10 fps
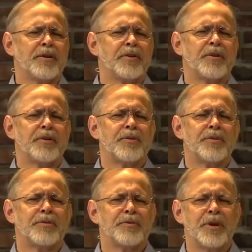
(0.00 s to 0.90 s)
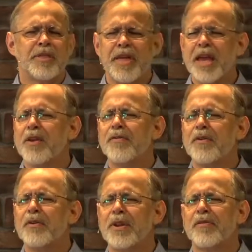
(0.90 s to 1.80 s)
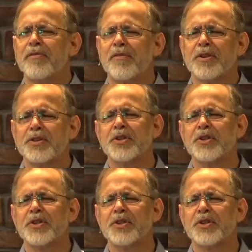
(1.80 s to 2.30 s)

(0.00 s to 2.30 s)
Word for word: Lord, we thank you for your love for us.